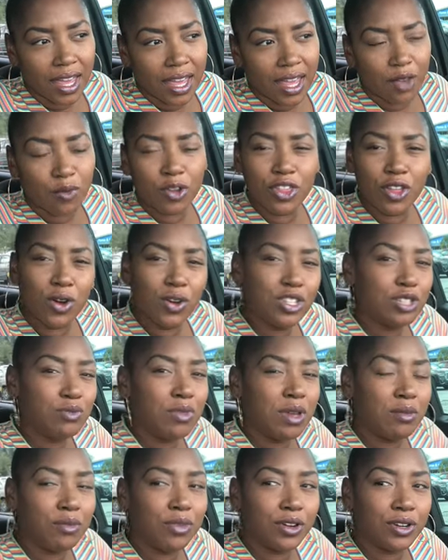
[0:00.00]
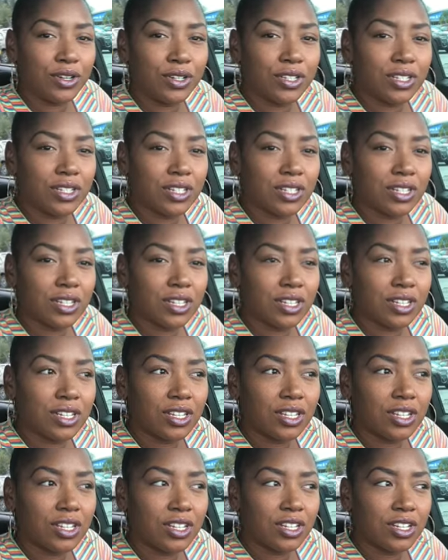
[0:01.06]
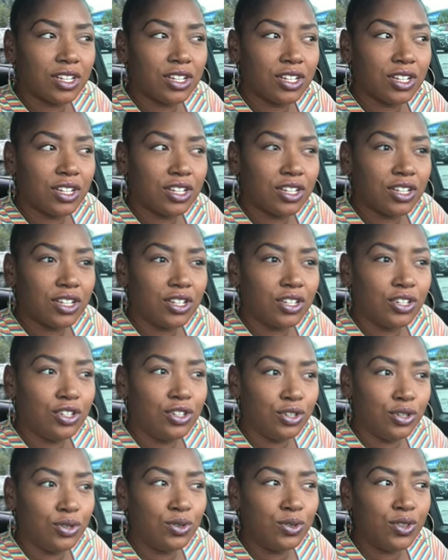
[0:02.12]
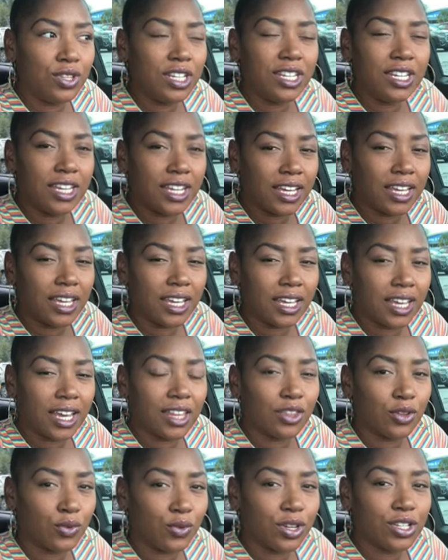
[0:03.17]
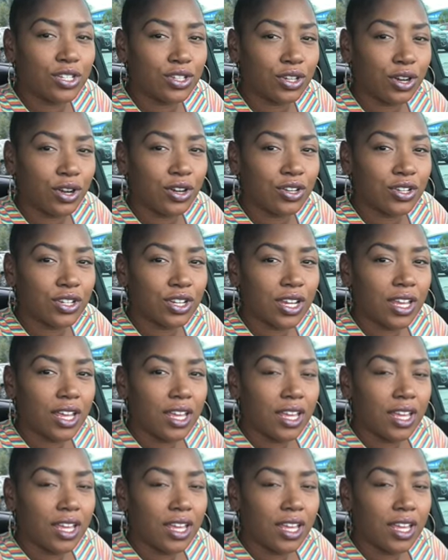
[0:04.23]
And when those members do the digging and the research